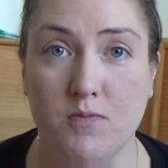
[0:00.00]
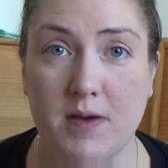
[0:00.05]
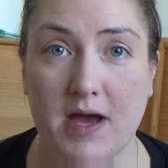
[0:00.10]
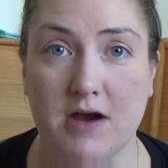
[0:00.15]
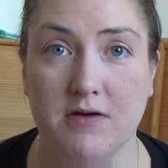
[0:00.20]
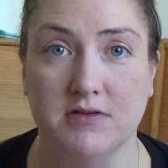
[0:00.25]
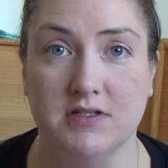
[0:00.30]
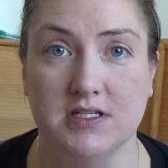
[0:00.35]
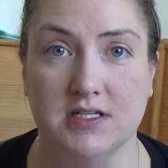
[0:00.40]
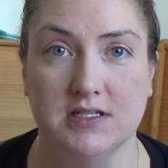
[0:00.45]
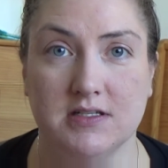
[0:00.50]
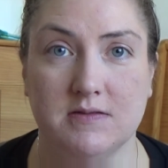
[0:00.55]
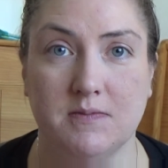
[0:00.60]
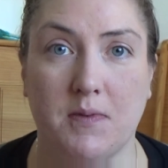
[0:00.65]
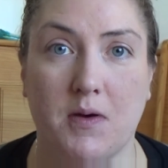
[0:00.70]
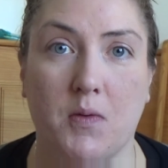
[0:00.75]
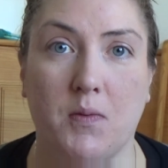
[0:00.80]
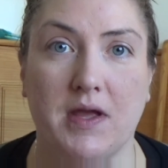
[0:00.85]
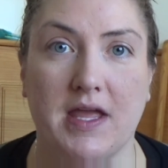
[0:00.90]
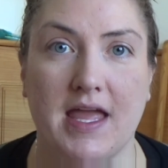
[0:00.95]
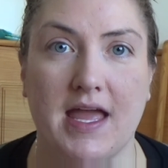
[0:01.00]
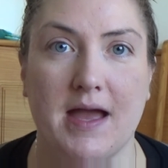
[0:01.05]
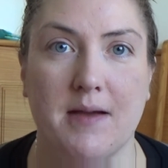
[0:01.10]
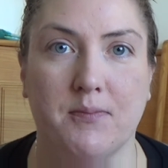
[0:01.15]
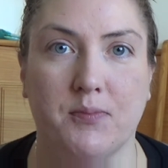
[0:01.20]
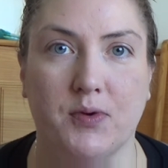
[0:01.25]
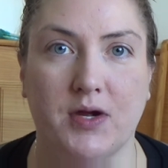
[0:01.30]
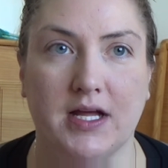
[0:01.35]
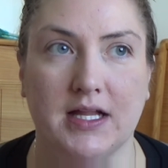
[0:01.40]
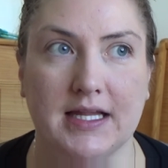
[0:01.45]
pouches, but we
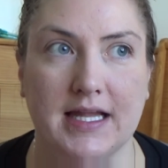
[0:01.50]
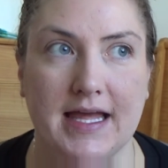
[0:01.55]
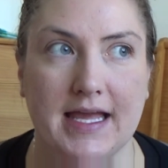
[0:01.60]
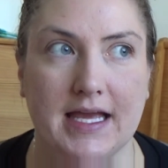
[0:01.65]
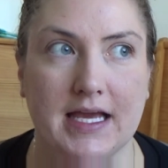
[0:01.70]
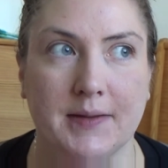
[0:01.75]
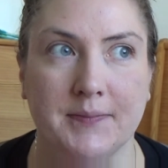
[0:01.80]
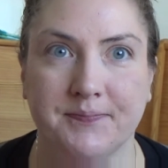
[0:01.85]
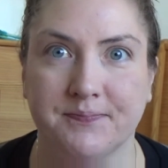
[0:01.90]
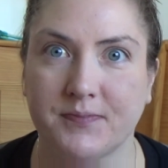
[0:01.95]
can't bring like